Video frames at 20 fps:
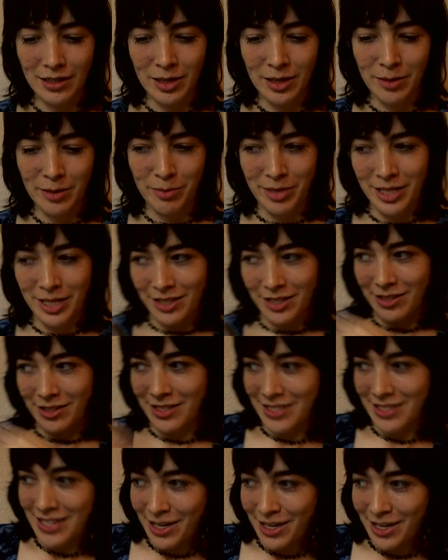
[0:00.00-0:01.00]
but then
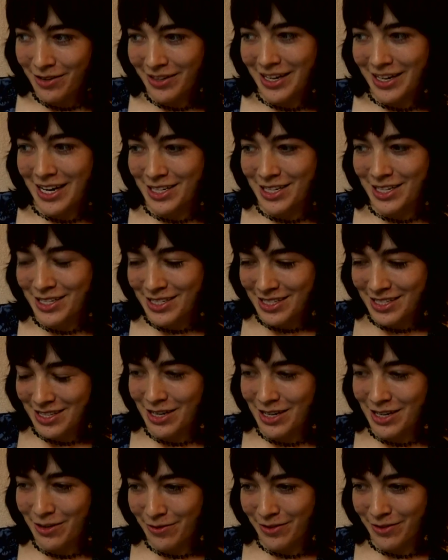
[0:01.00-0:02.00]
there's their reactions and
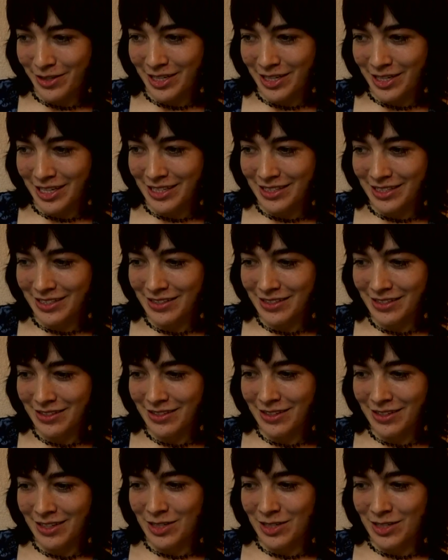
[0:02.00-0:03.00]
their feelings.
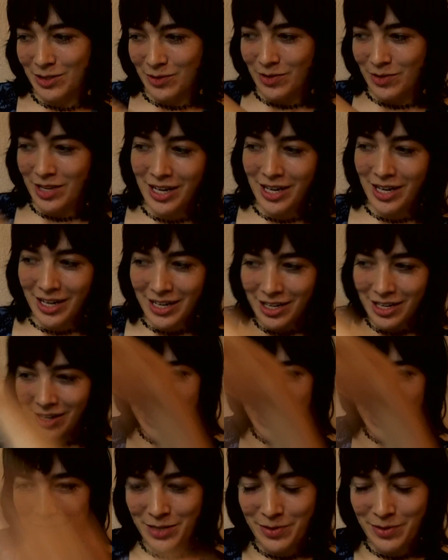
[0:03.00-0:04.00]
So their
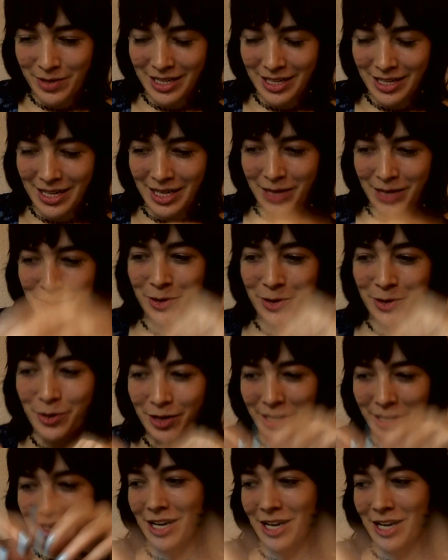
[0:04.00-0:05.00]
interaction with the game, your
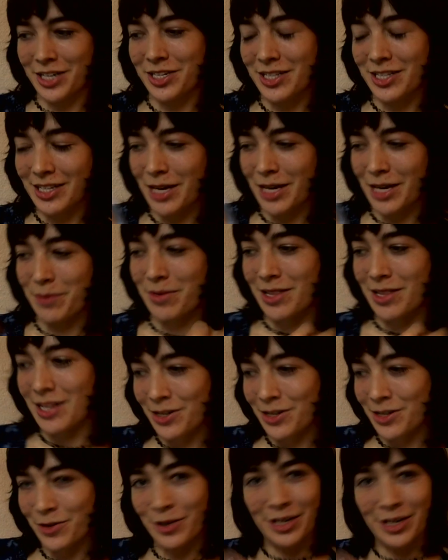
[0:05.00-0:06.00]
interaction with the game, and then
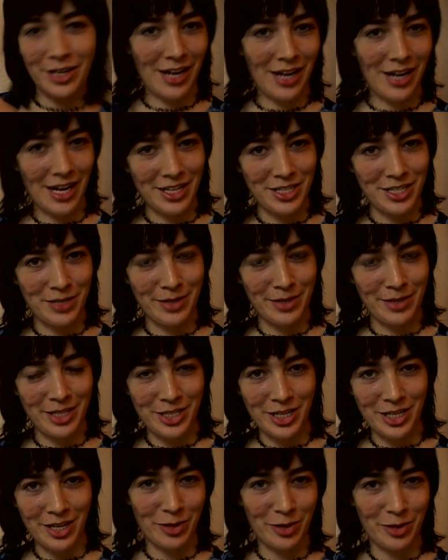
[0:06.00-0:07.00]
your interaction with
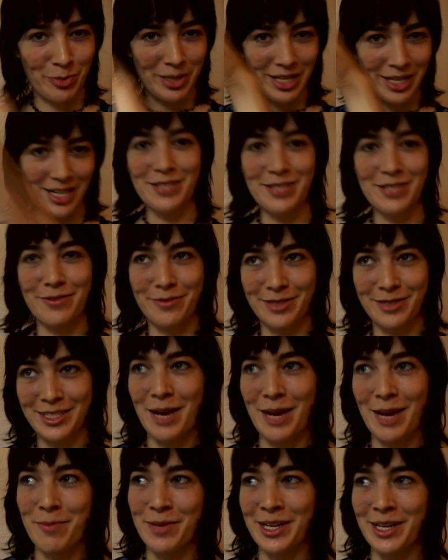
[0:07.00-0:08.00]
each other because of what's
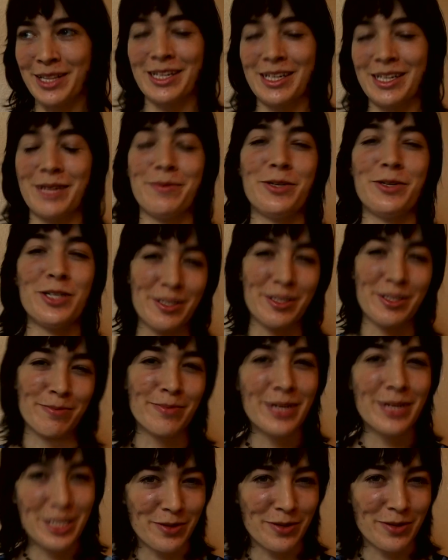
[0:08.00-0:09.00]
happening in the game. It's just a
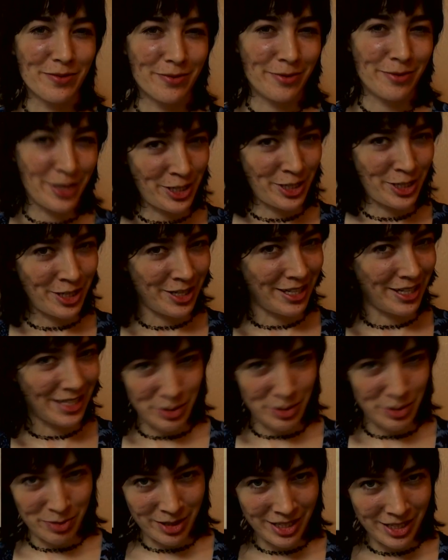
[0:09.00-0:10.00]
much richer
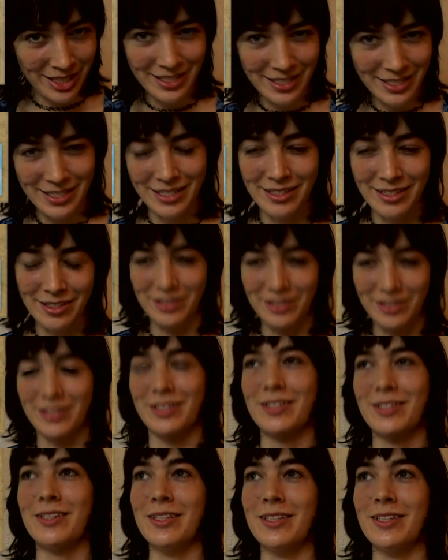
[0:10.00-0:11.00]
experience, and there's
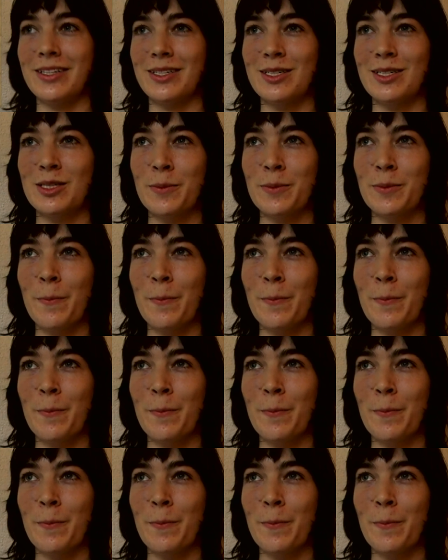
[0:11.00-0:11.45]
just all this